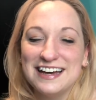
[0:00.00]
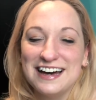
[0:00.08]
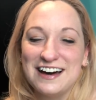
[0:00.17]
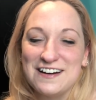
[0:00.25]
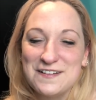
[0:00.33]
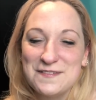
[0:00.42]

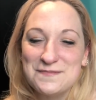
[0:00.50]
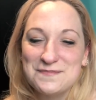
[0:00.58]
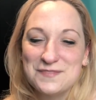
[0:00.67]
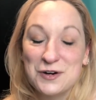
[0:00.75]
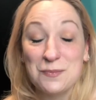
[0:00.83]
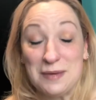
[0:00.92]
um,
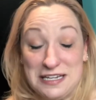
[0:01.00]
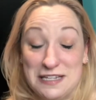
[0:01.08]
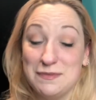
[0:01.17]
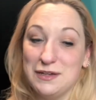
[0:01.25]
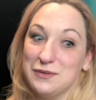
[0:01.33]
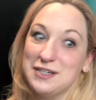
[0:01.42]
or making
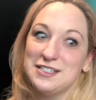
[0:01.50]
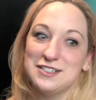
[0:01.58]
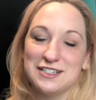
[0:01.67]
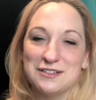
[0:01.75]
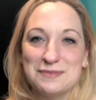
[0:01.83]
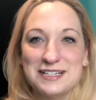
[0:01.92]
me want to
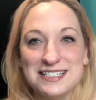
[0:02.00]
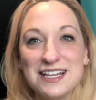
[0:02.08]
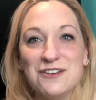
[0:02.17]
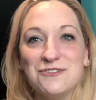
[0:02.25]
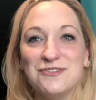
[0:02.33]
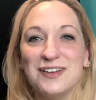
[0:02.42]
kill myself.